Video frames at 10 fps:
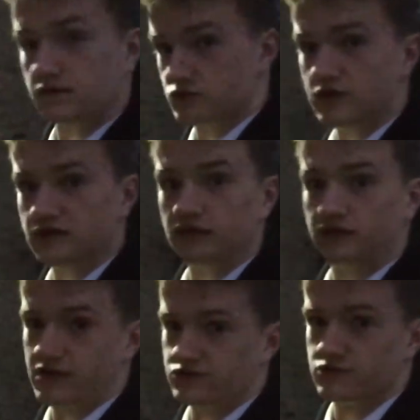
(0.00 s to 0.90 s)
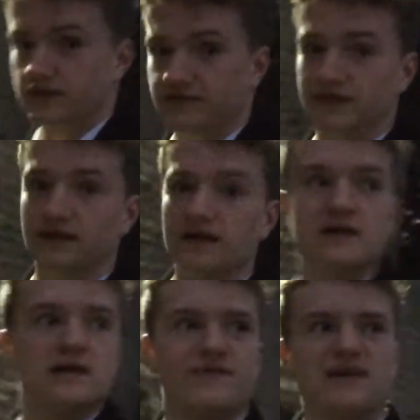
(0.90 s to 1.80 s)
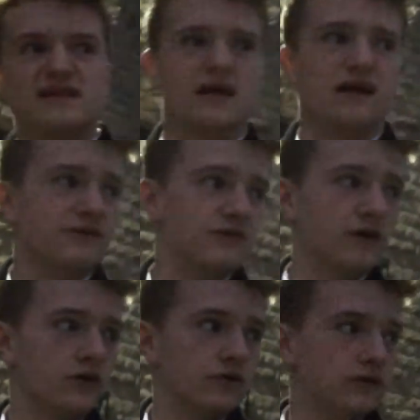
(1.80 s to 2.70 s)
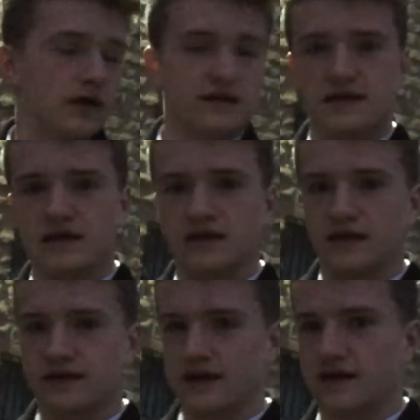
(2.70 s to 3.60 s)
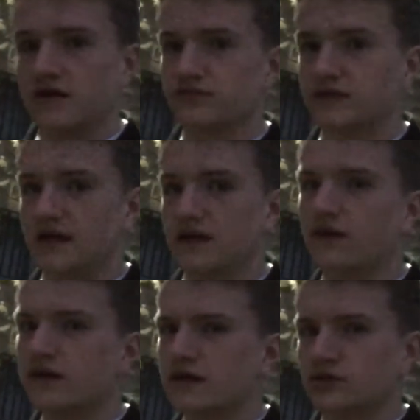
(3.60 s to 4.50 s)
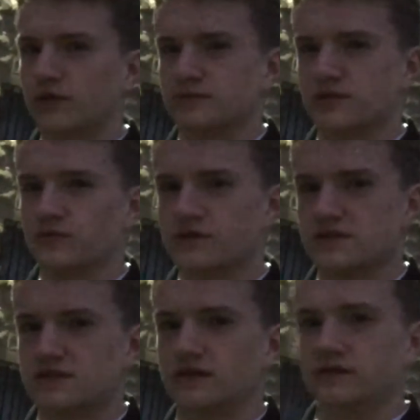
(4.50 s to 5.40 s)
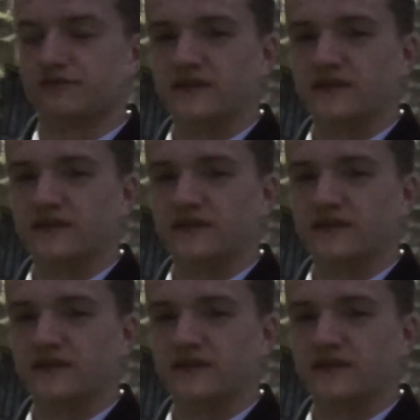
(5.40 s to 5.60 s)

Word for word: The screen didn't shatter or anything. I've had this iPhone a year and a half now. Dropped it once, got it